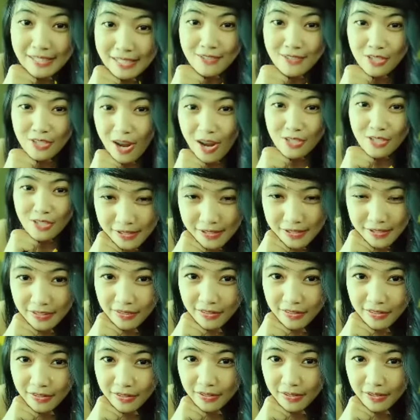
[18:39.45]
We can talk
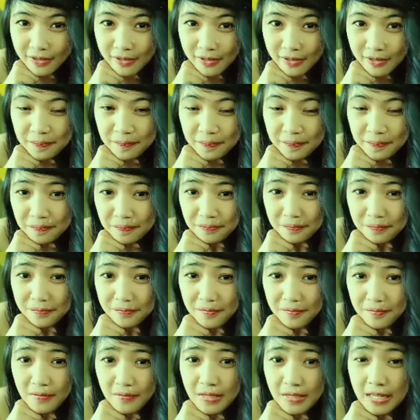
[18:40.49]
together.
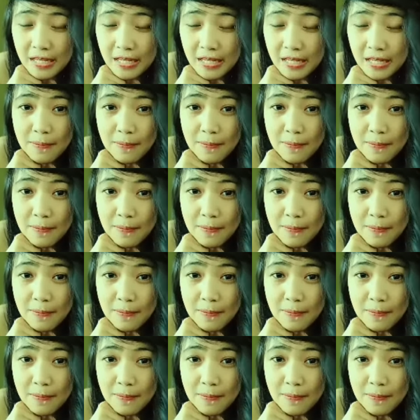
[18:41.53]
Yes.